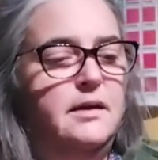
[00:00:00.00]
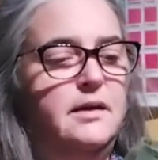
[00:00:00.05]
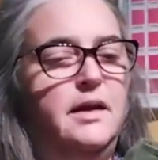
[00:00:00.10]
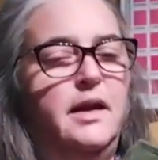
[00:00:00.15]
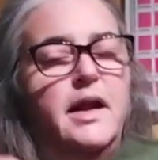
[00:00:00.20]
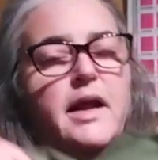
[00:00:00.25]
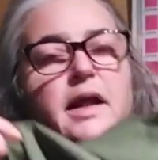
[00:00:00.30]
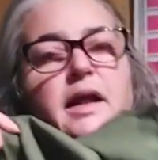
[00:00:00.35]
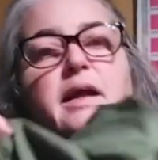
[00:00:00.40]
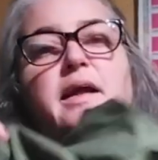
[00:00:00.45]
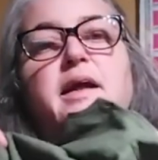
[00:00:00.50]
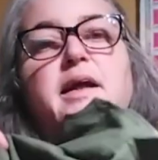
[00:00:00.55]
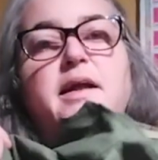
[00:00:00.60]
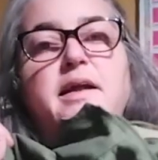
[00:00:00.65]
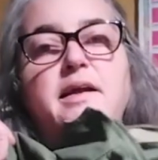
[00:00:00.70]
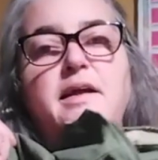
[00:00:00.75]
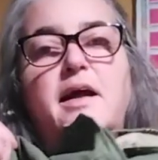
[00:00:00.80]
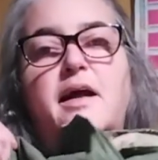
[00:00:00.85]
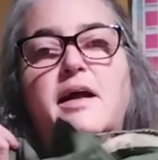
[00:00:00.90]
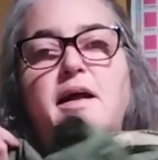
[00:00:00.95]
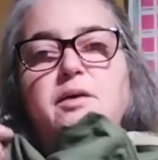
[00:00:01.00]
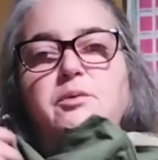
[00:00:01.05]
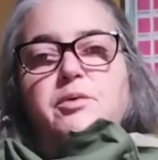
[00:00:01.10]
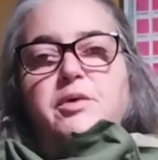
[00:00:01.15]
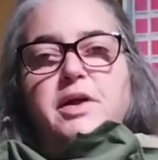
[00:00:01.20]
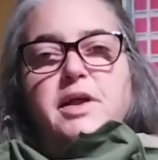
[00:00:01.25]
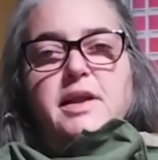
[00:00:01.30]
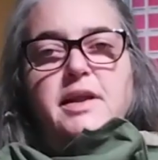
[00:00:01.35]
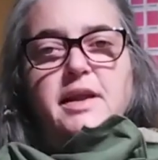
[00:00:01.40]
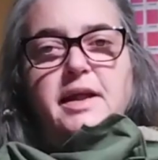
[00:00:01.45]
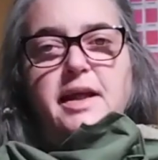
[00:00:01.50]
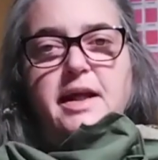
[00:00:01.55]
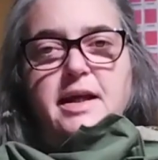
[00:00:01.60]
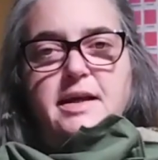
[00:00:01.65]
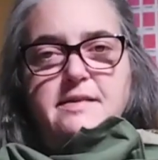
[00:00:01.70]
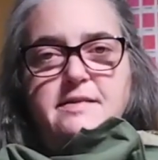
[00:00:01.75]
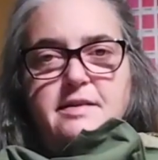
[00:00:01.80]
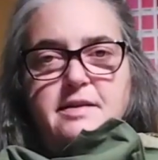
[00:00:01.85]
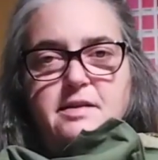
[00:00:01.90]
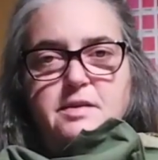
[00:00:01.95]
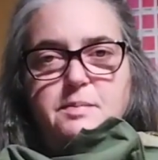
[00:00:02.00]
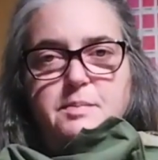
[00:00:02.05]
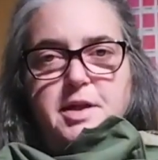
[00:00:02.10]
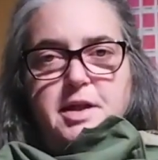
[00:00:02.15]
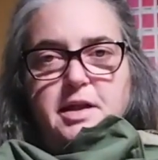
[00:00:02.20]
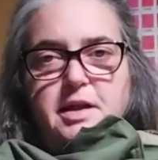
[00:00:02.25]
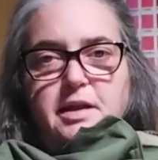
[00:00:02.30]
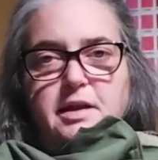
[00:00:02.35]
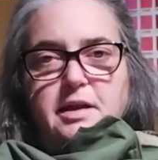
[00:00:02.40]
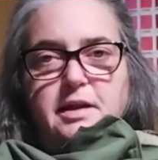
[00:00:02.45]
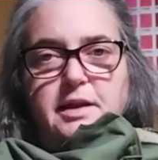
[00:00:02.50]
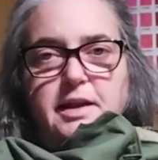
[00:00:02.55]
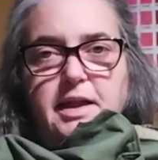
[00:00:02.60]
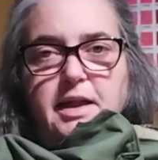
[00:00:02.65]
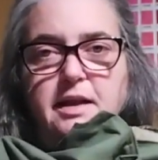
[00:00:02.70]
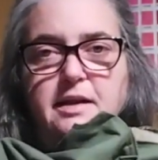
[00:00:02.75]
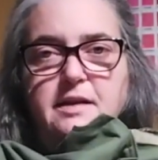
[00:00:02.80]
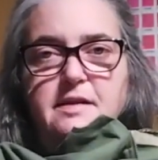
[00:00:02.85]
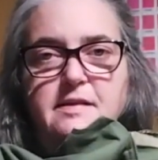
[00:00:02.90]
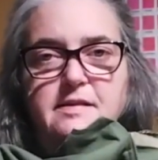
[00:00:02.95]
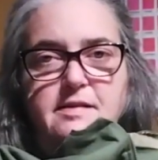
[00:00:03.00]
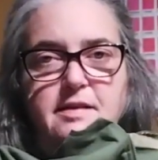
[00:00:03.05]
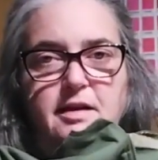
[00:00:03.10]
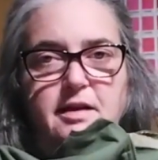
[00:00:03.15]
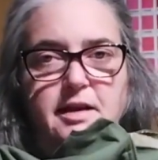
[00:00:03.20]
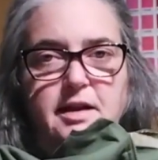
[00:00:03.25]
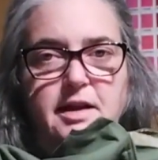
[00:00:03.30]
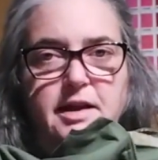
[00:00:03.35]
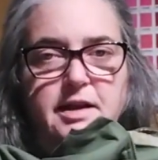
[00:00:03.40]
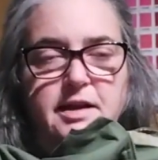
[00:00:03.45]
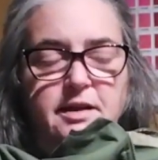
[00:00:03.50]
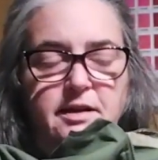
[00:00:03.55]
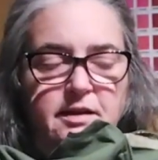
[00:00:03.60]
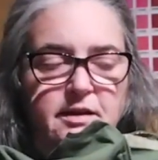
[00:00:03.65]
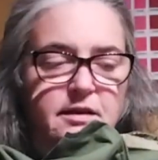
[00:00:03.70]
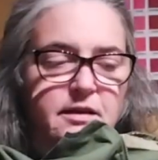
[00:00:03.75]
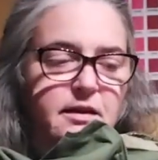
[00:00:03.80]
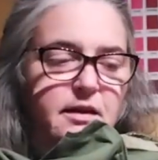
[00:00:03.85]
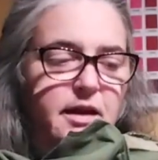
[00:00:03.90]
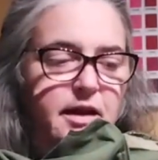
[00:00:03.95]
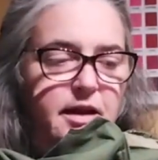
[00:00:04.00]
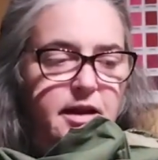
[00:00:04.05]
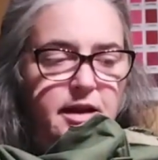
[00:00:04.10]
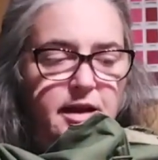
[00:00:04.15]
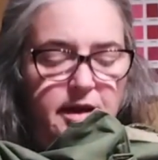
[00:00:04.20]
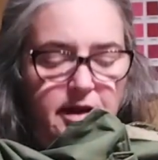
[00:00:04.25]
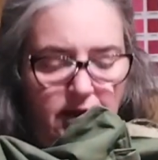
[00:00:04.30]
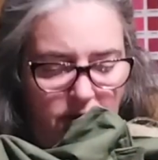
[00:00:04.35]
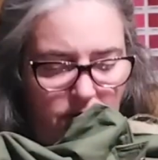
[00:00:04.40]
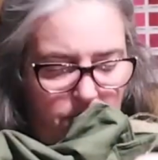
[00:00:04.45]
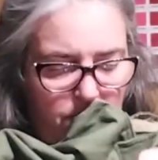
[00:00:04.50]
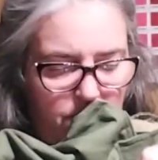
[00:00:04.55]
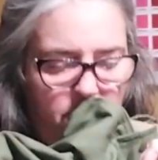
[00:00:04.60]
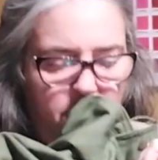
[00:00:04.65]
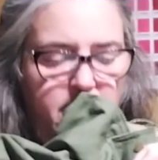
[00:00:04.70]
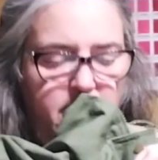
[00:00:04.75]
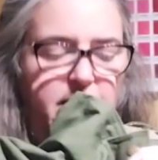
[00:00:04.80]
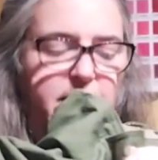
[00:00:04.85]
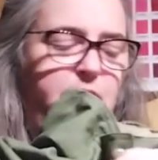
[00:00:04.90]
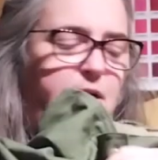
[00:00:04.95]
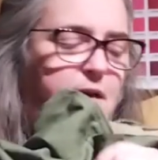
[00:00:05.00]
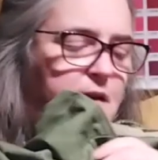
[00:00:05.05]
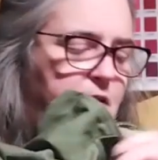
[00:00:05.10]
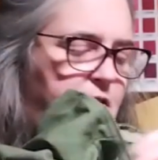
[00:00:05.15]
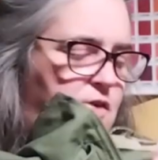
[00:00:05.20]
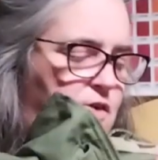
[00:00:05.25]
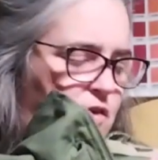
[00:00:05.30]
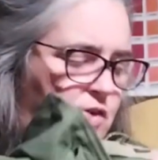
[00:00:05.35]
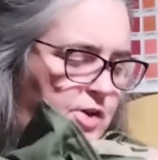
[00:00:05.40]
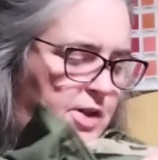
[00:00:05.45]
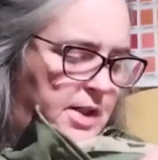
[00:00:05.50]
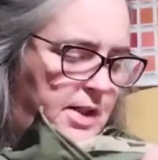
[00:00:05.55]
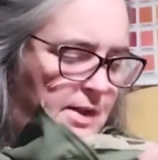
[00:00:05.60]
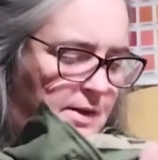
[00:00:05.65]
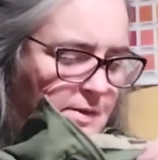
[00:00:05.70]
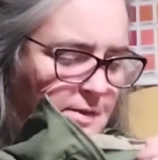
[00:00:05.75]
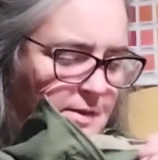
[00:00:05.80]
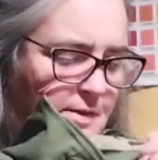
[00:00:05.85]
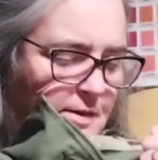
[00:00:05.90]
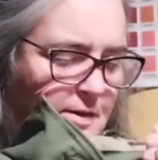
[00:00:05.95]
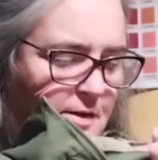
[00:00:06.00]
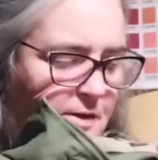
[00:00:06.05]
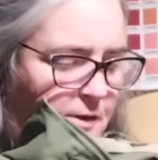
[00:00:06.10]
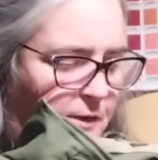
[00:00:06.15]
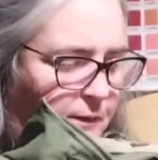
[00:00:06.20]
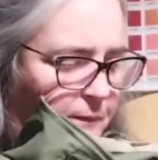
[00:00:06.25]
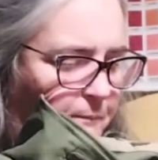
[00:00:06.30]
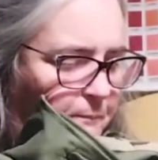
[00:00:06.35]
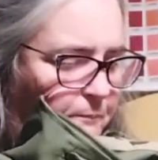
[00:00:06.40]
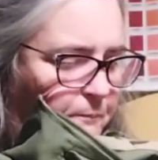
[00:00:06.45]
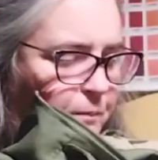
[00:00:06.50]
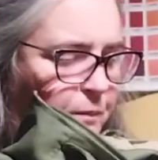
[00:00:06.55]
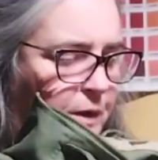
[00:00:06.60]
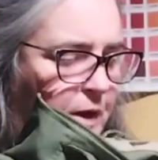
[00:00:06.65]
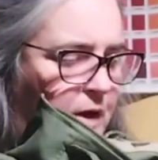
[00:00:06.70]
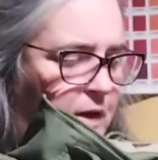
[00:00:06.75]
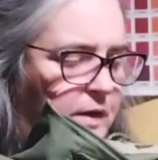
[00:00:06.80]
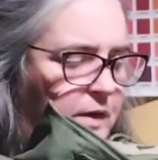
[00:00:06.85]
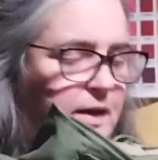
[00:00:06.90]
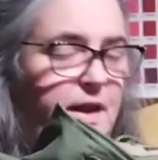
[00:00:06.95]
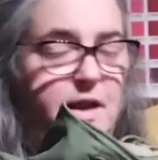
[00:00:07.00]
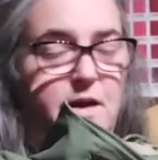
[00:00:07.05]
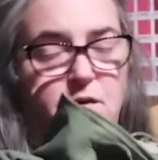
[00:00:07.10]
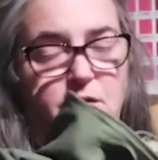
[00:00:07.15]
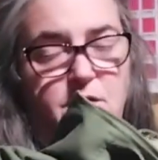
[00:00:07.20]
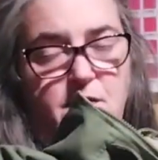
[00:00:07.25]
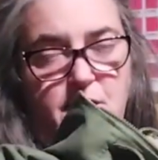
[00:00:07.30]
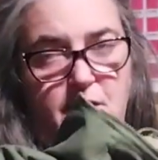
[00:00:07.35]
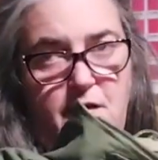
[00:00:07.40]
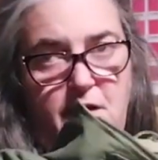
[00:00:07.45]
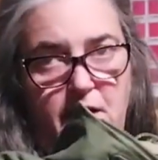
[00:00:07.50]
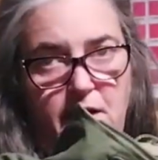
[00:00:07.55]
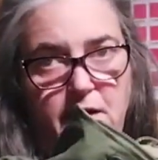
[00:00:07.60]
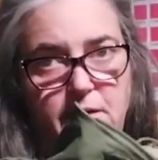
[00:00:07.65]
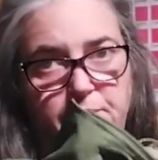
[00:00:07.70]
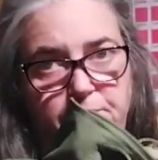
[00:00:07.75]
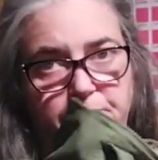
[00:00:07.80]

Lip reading: And I wanted the casing to be on the inside, and I didn't want the strings on the outside.